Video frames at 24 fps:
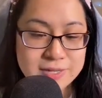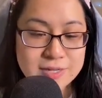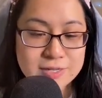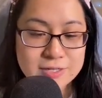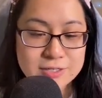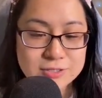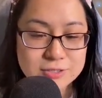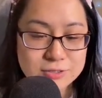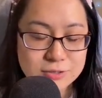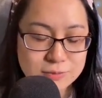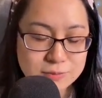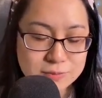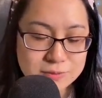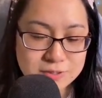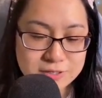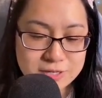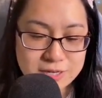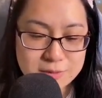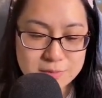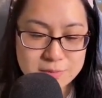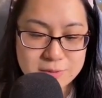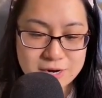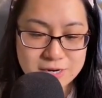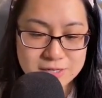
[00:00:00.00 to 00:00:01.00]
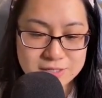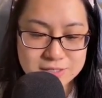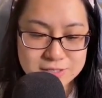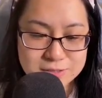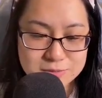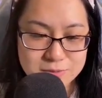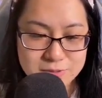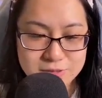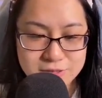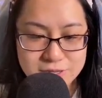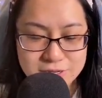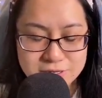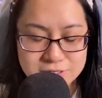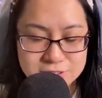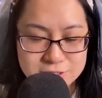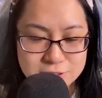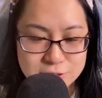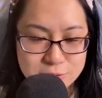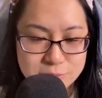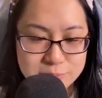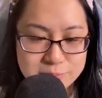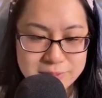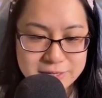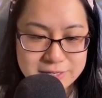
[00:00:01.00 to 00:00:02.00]
So we'll get practice with that
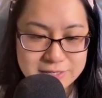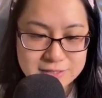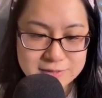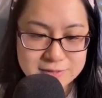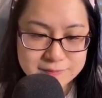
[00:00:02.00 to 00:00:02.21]
too, but